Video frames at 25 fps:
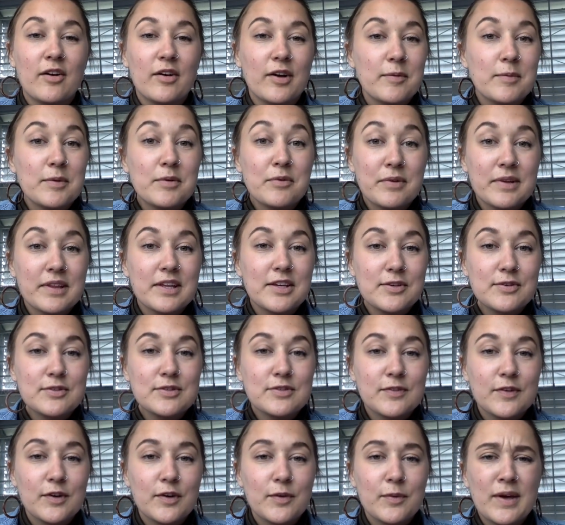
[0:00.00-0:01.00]
It can be really
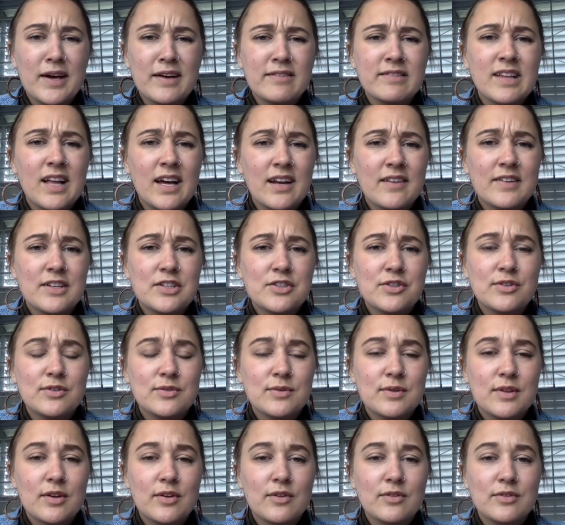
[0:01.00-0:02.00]
useful. We have a lot of issues
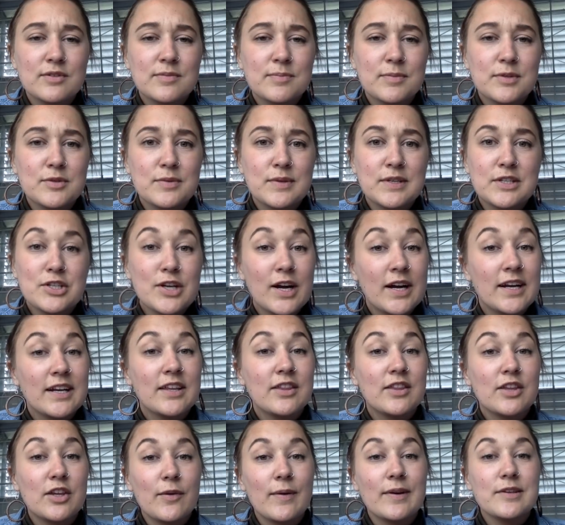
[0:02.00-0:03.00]
with those between China
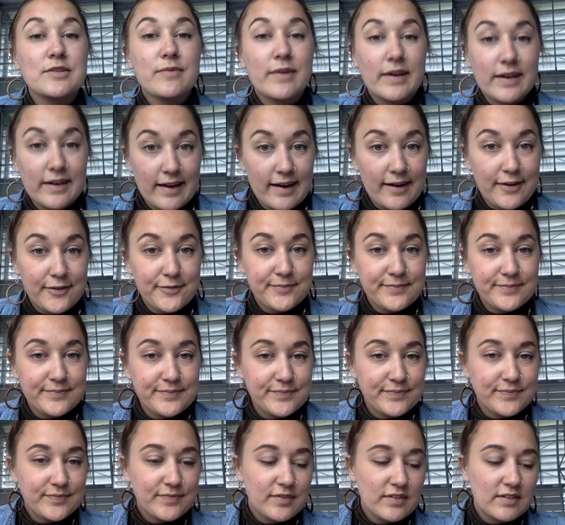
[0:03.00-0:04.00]
and the U.S. right now.
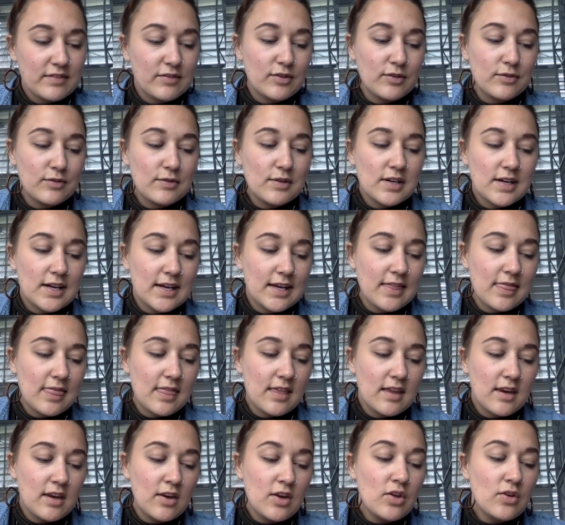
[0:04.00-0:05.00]
If you look in
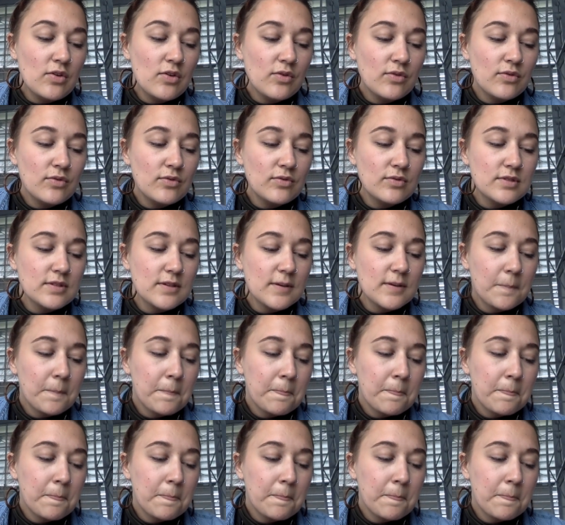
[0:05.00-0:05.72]
the news.